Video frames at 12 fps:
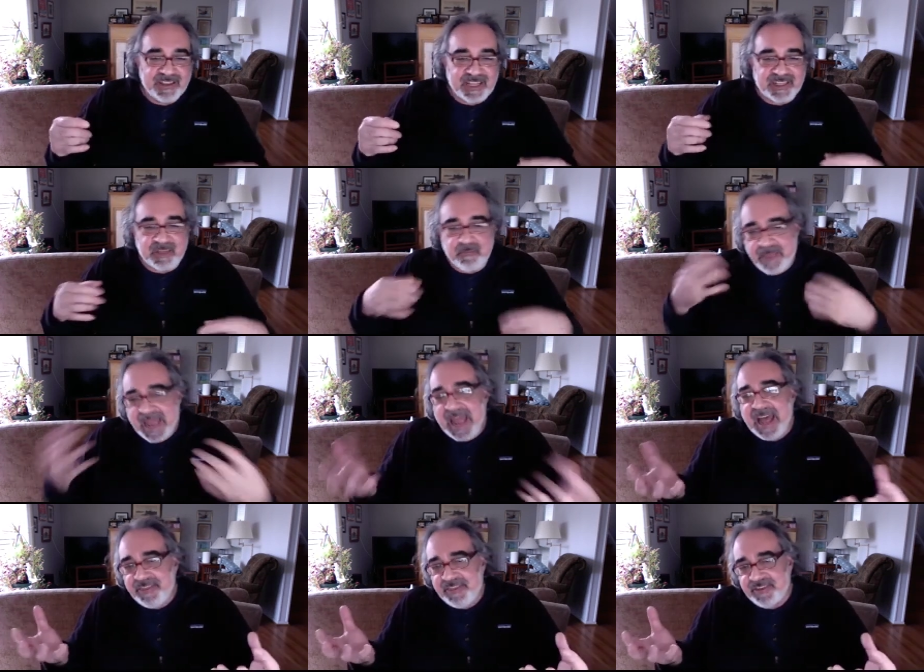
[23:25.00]
that the
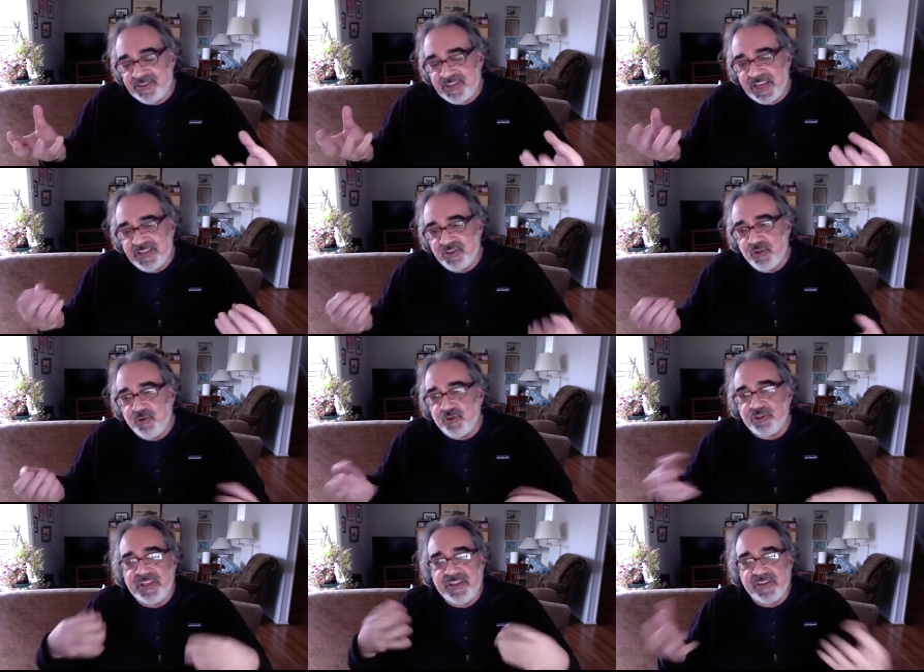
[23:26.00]
bath is
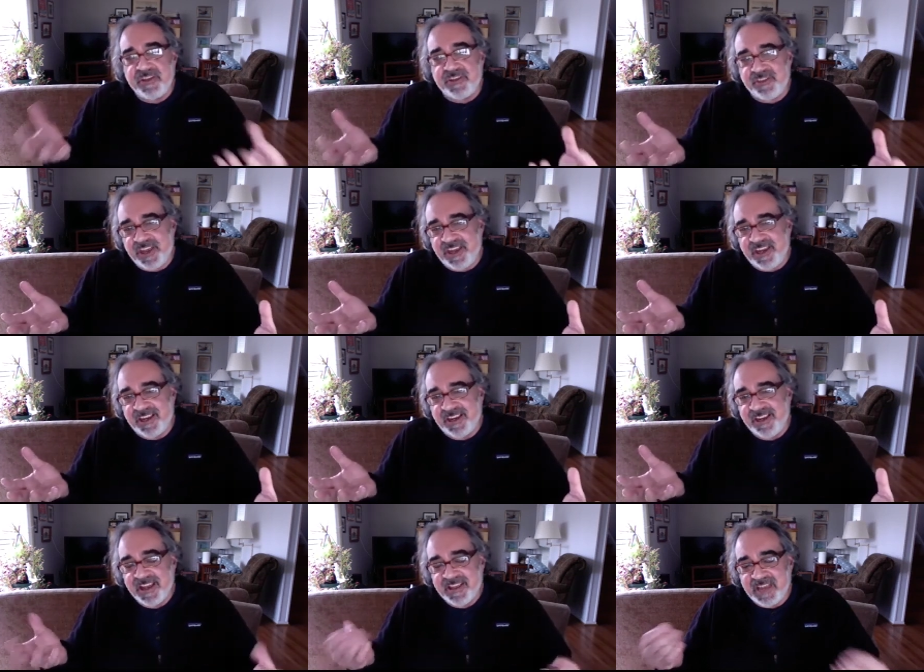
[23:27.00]
usually the
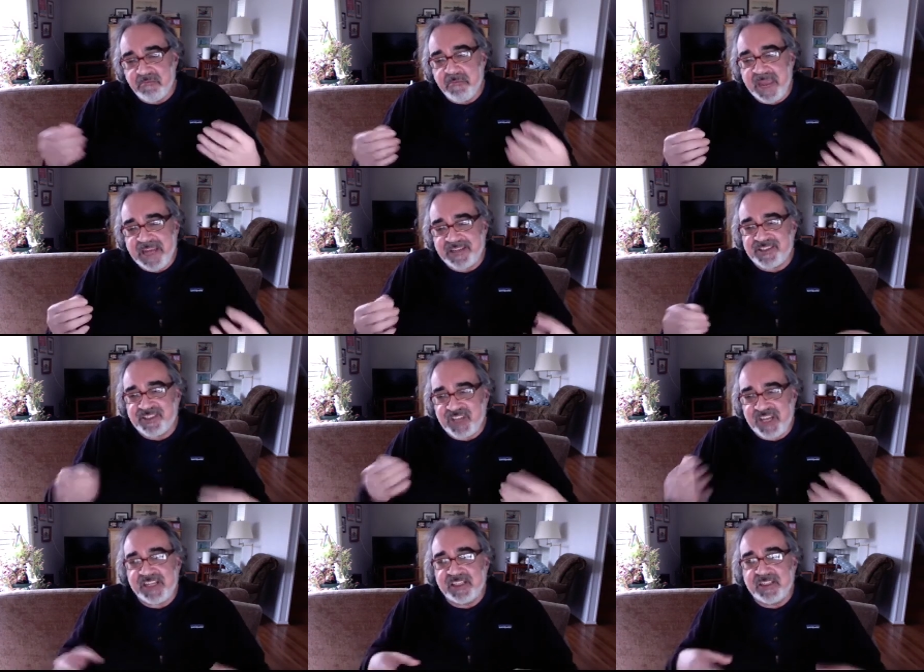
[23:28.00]
thing that makes
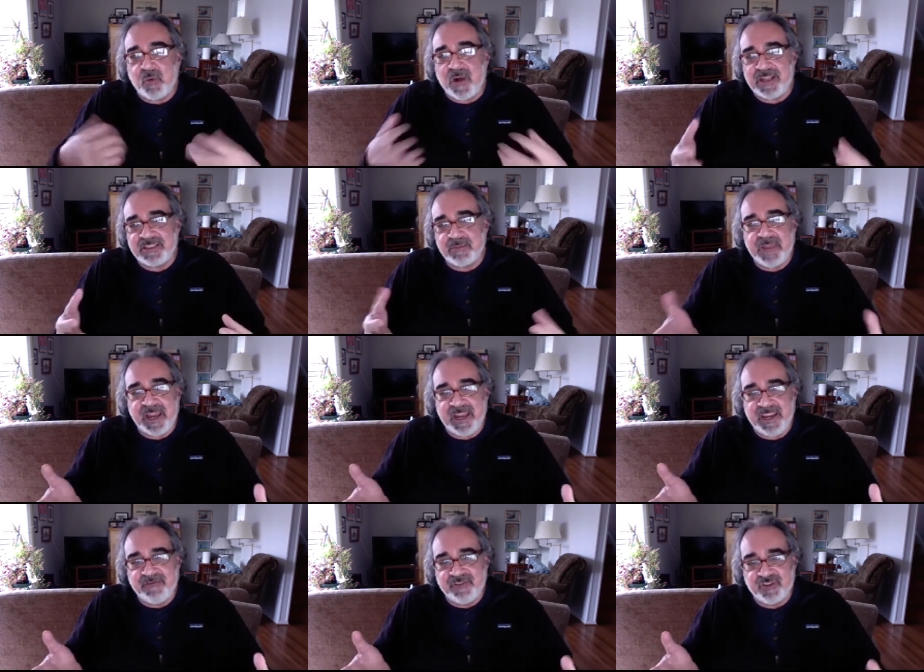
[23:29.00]
seeing quantum
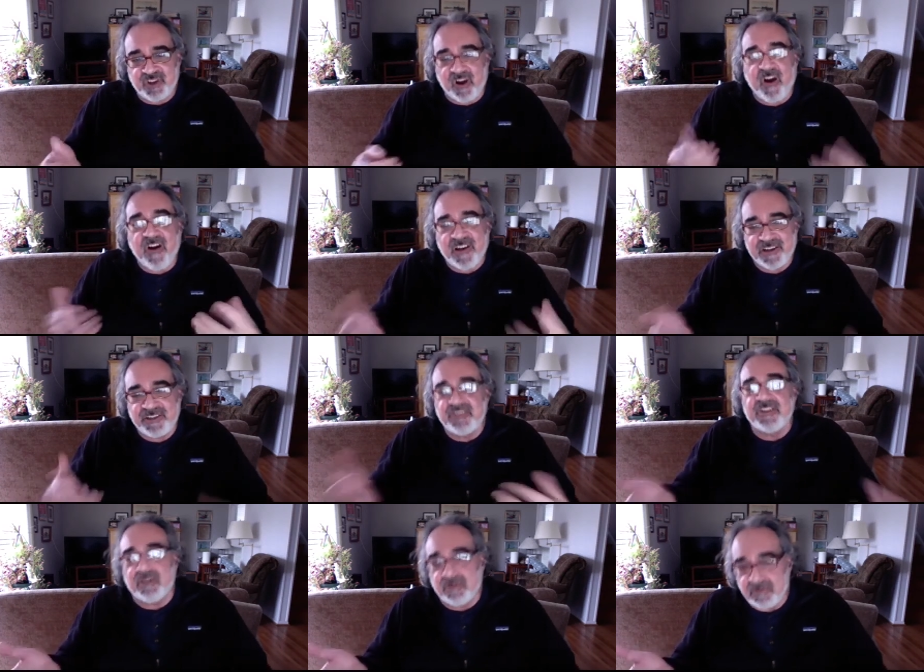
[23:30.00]
behaviors hard to
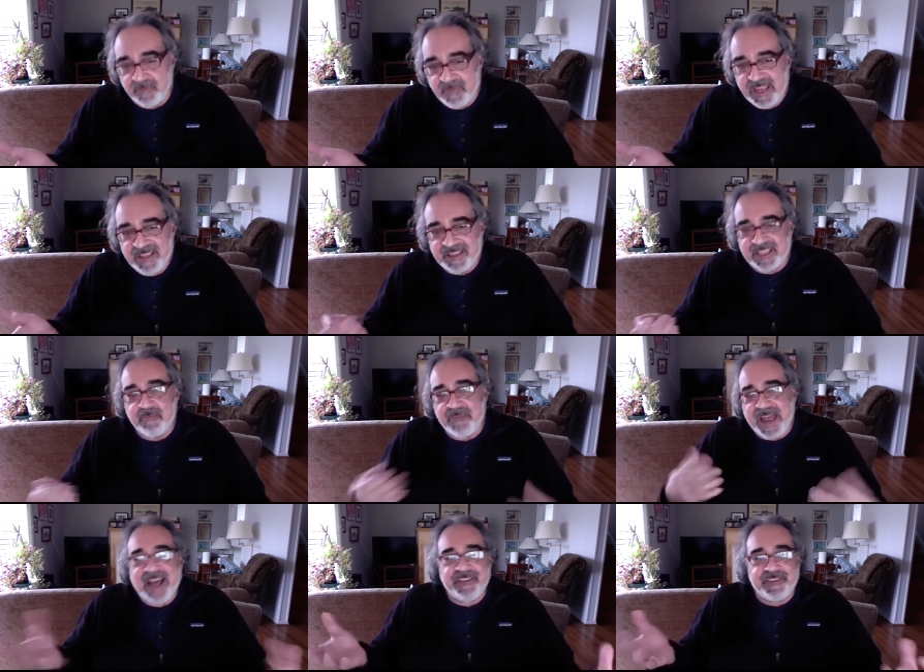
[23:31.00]
do. That the
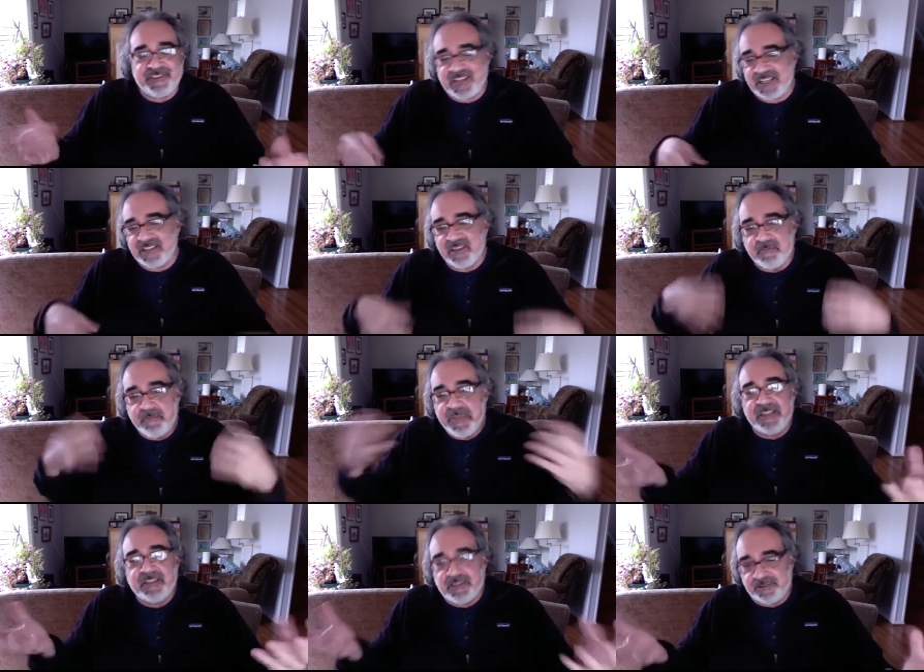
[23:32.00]
bath is like the
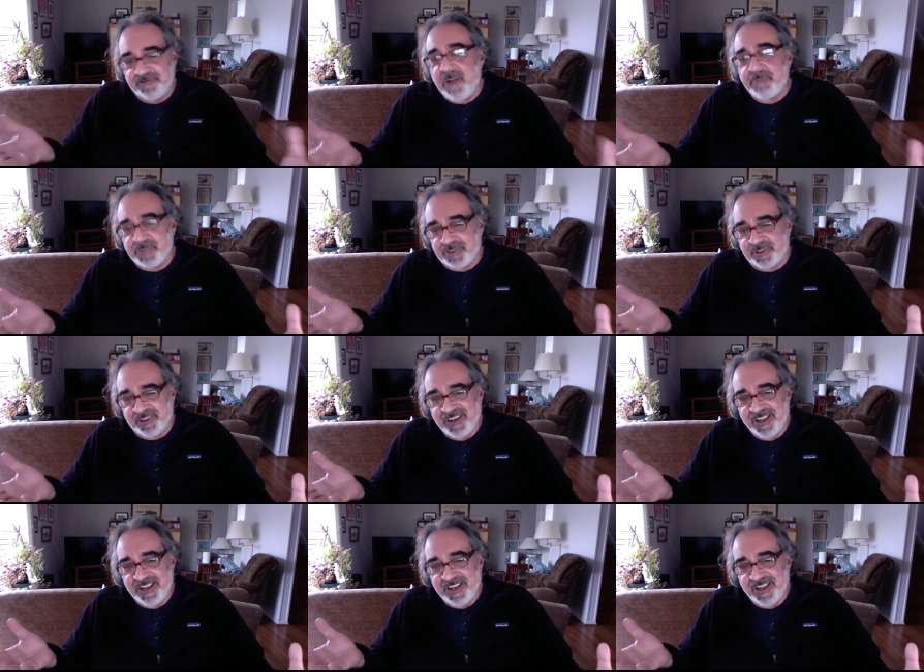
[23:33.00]
big corruptor